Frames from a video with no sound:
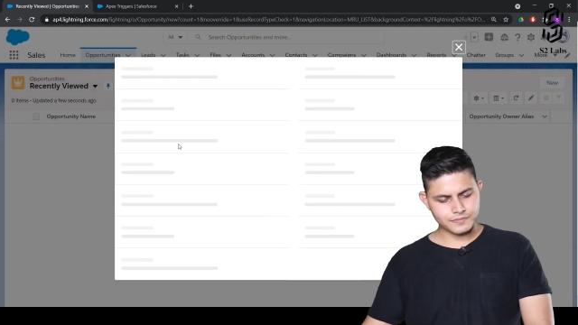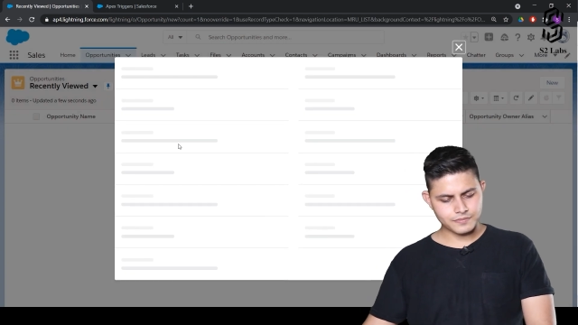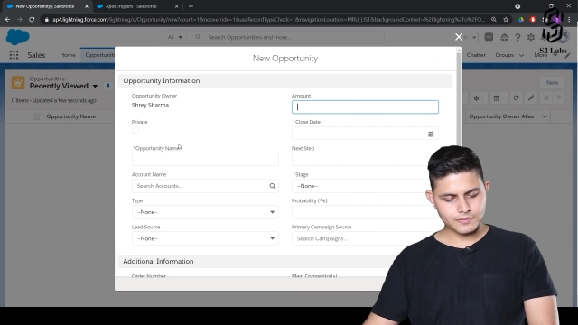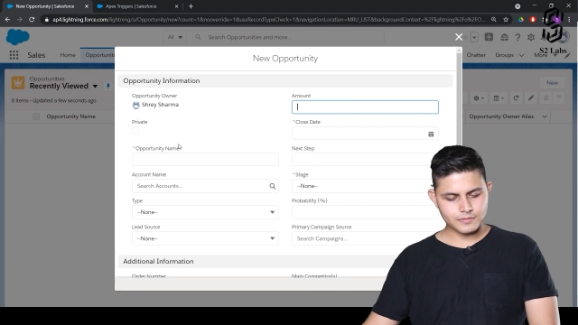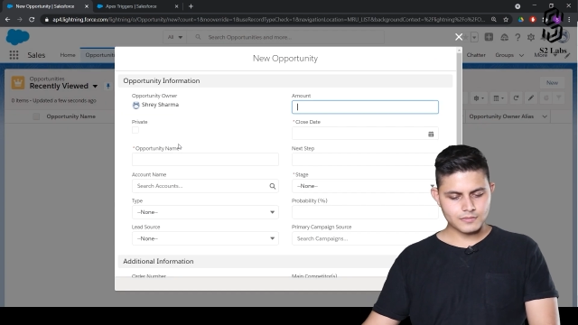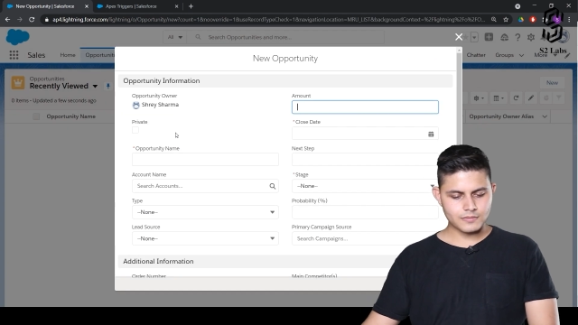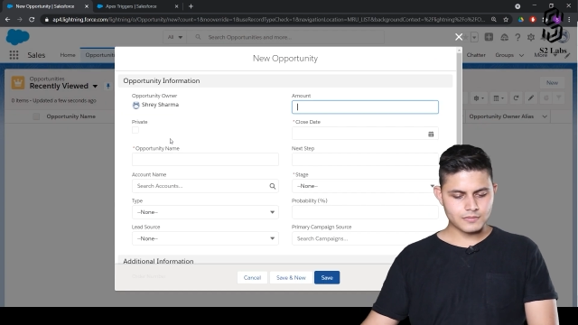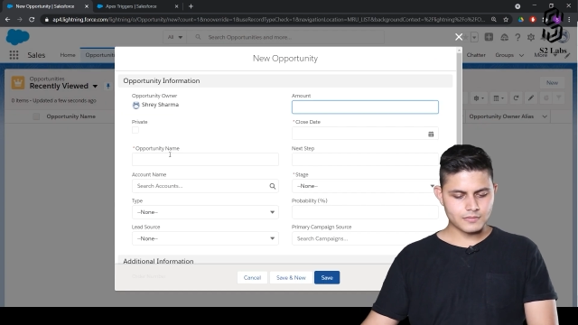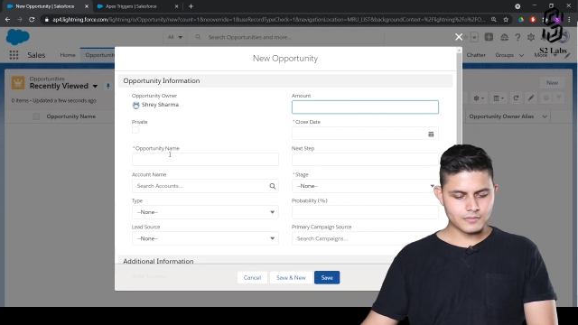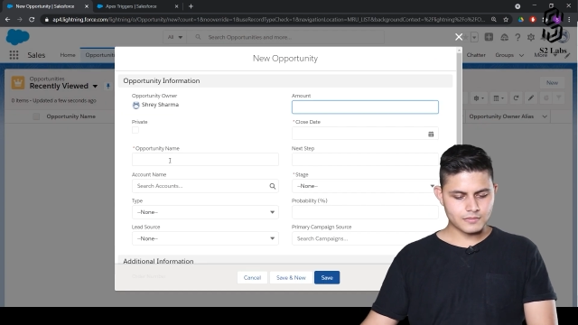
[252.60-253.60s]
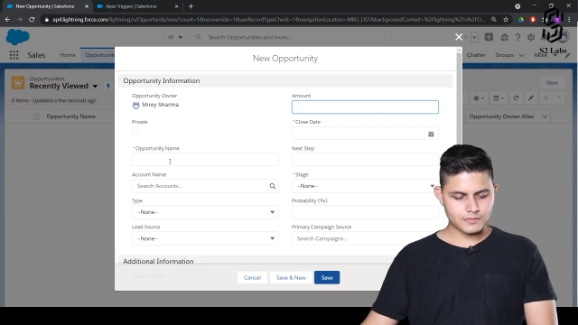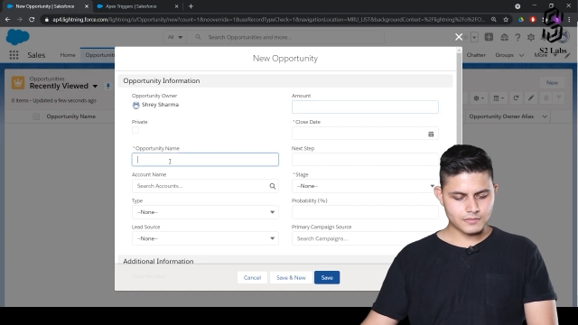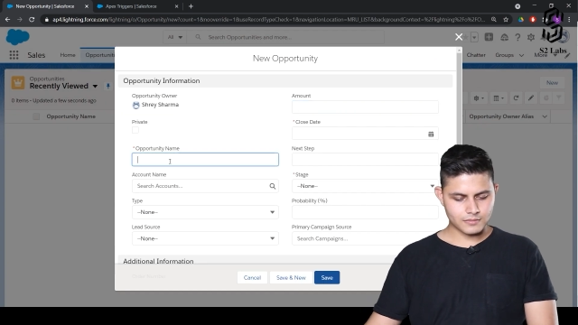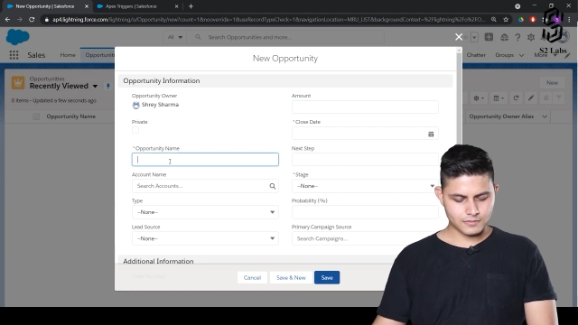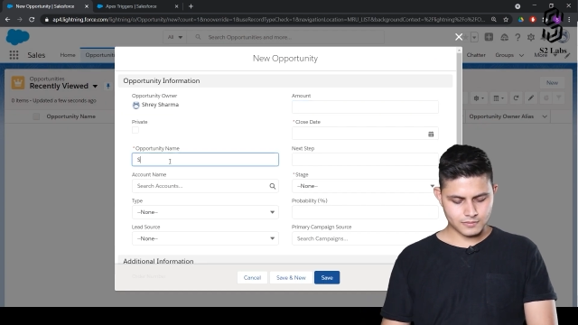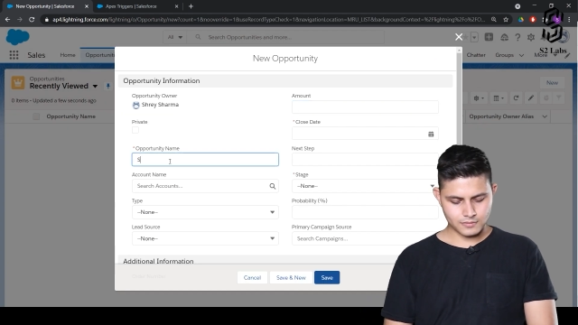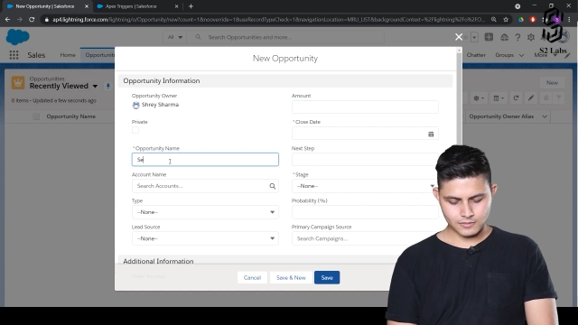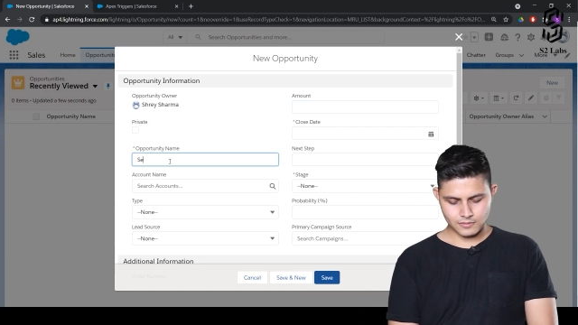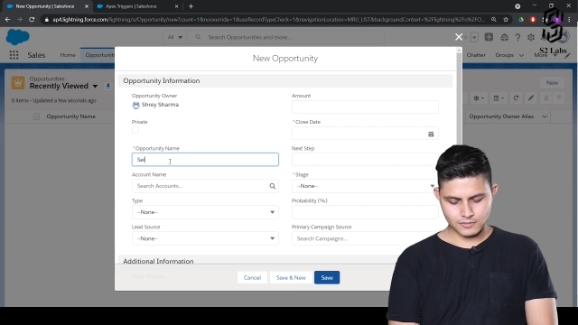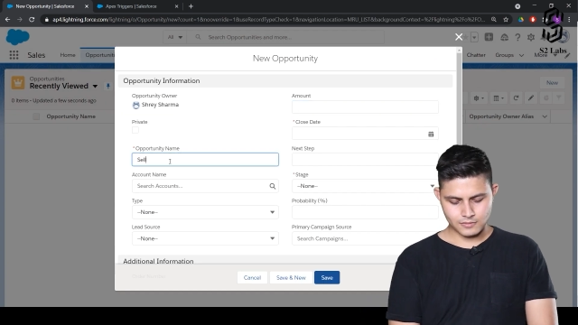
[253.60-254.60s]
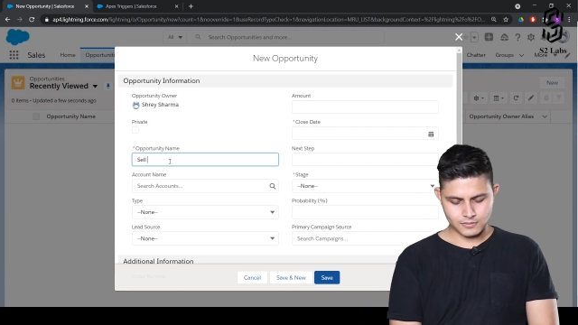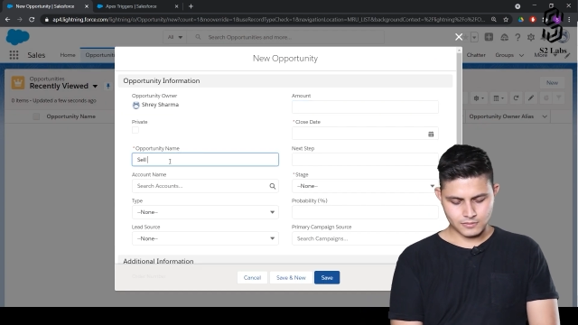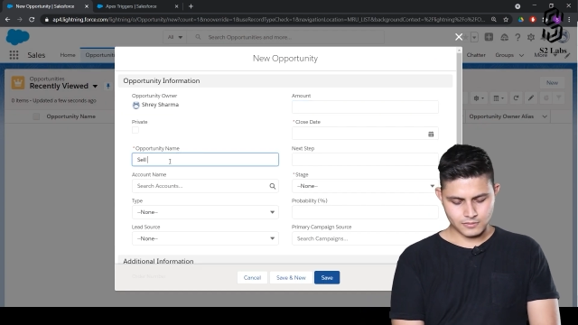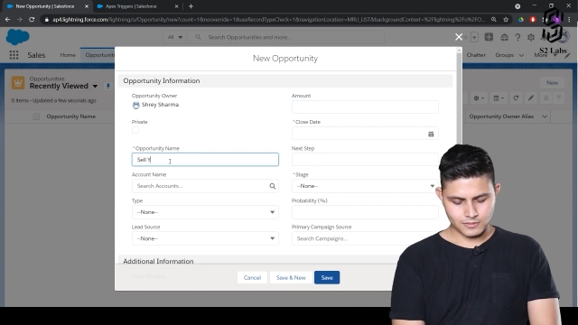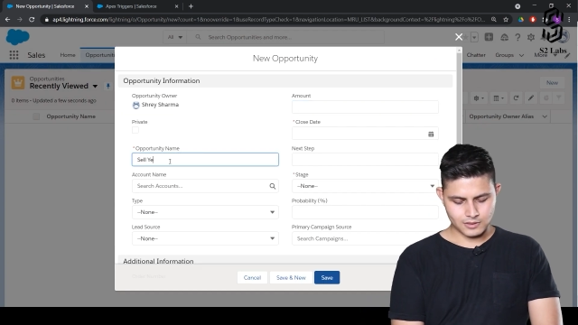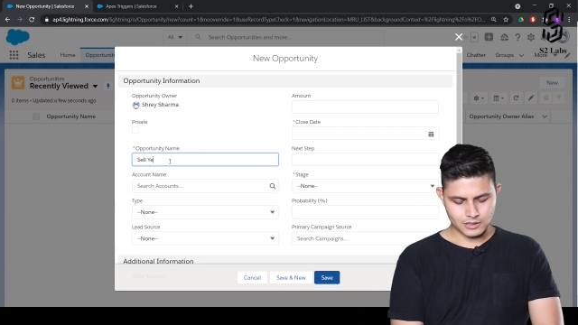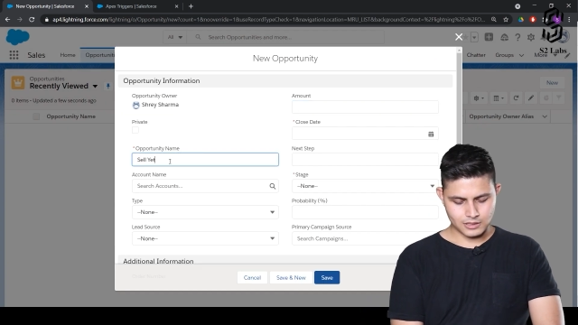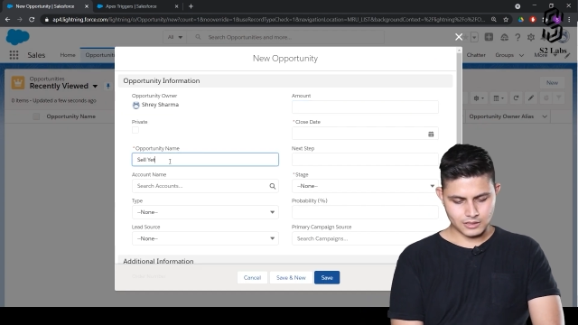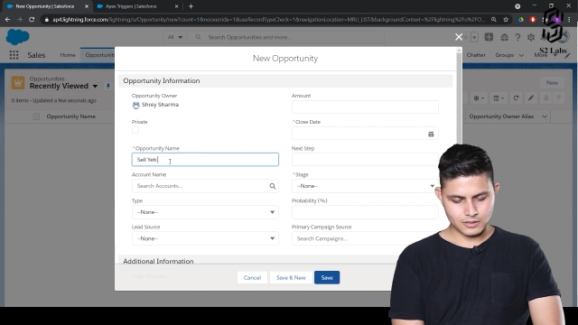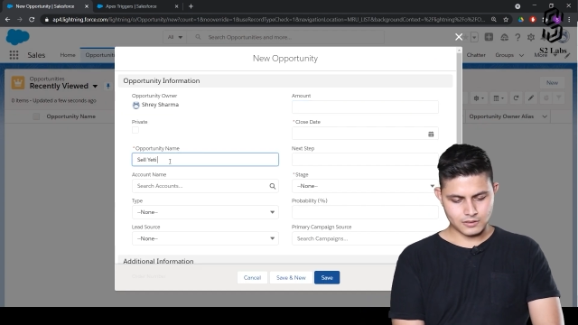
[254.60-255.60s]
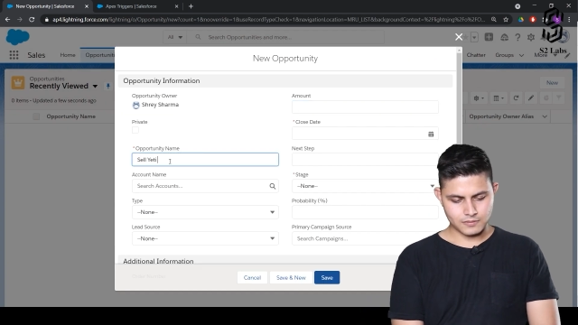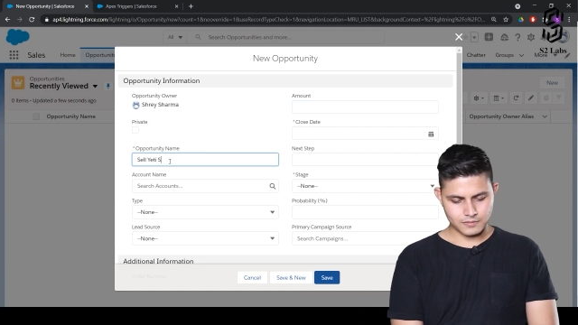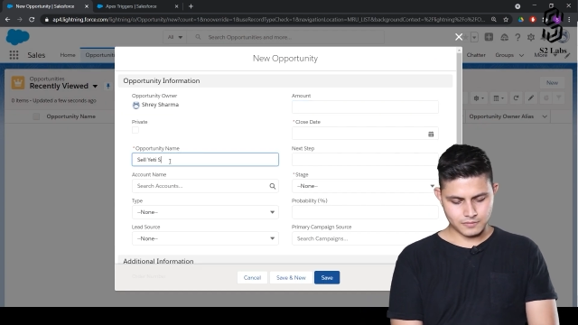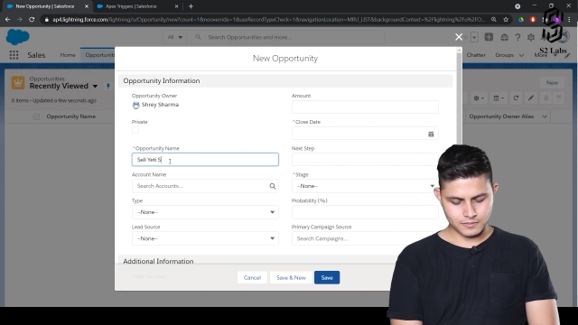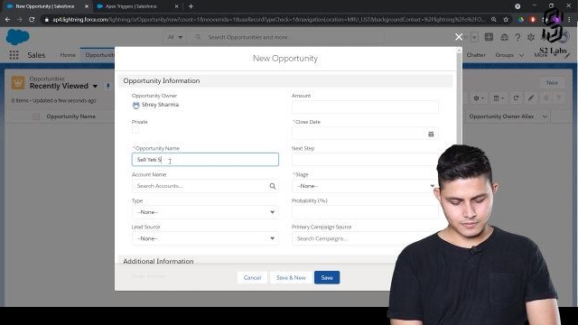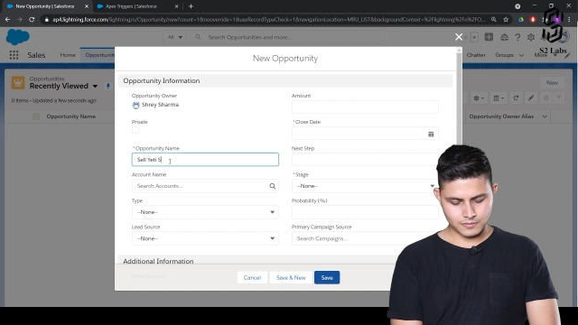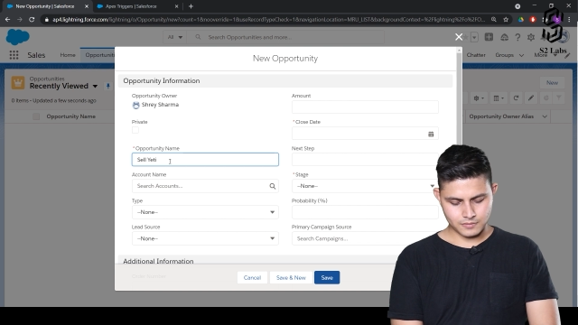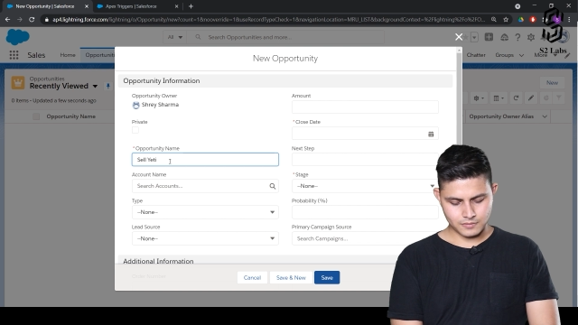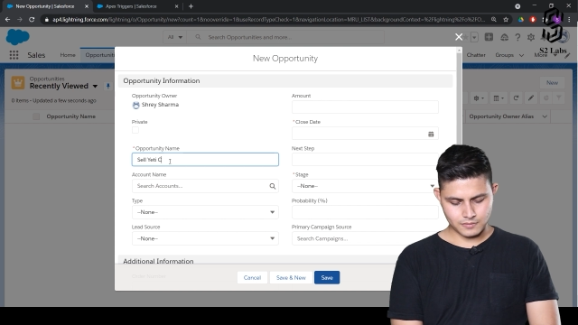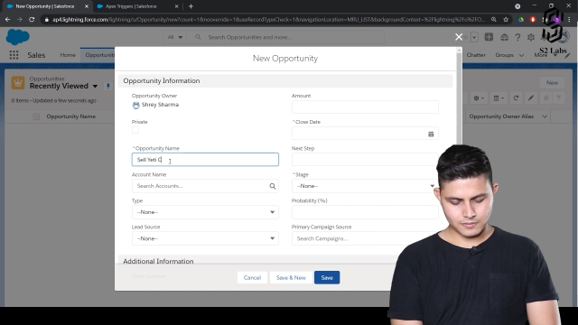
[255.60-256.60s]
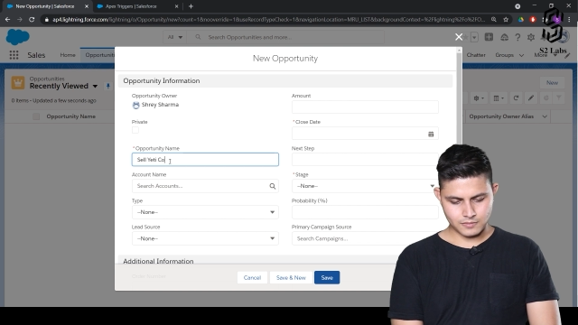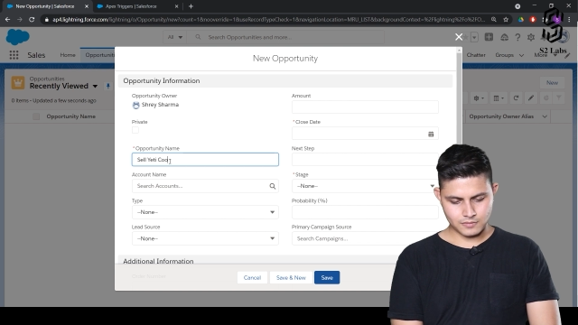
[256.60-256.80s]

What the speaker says: Nobody speaks.